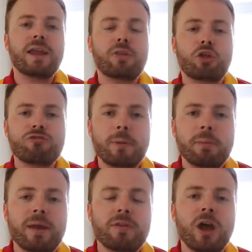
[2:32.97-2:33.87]
Now the
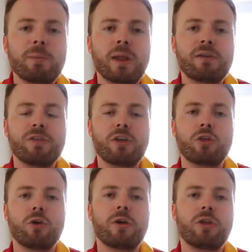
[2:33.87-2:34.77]
strumming pattern that I play for this
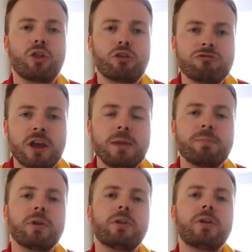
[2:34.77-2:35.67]
song is
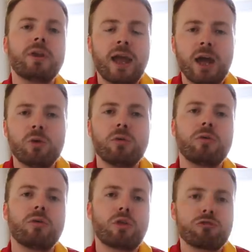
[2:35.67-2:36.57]
scrape, down,
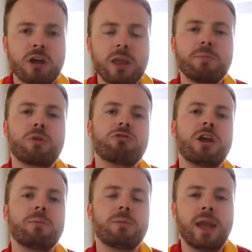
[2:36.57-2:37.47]
scrape,
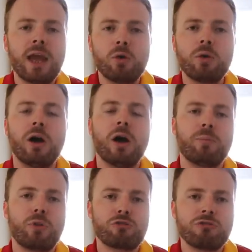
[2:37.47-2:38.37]
scrape, down,
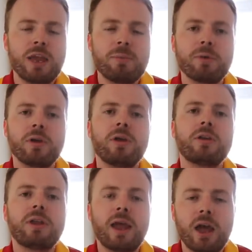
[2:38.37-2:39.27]
up. Scrape,
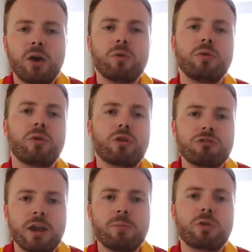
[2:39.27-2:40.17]
down,
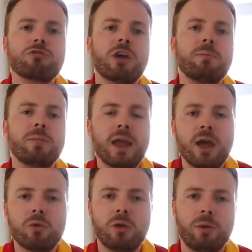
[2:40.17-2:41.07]
scrape, scrape,
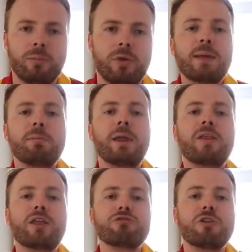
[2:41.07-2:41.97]
down, up. Let me play
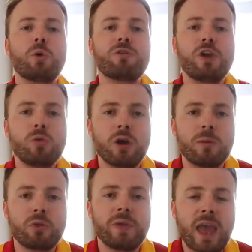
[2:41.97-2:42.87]
that through for you a few
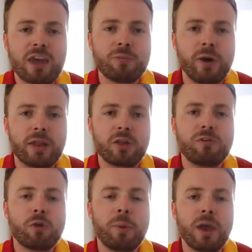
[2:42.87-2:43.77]
times on the F minor to
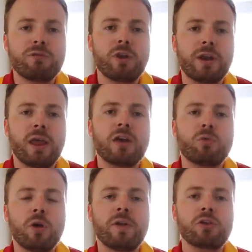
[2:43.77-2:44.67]
give you a bit of an idea
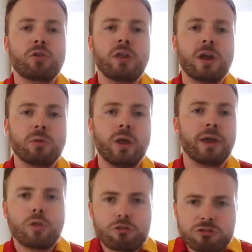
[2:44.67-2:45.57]
of what that should sound
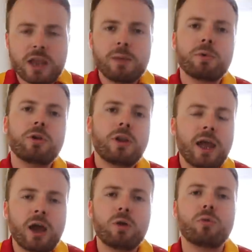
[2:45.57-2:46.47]
like. Scrape,
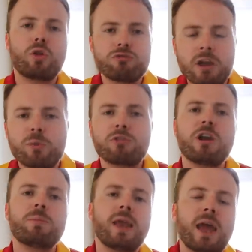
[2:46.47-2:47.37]
down, scrape,
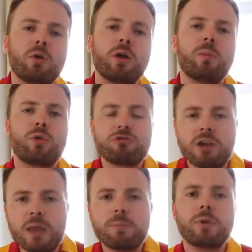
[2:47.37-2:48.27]
scrape, down, up.
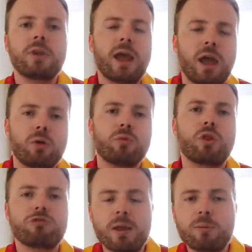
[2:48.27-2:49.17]
Scrape, down,
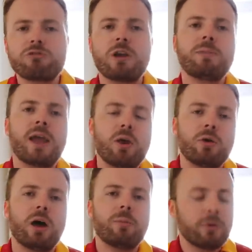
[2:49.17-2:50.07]
scrape, scrape,
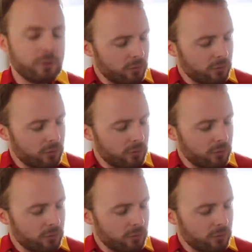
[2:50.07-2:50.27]
down, up.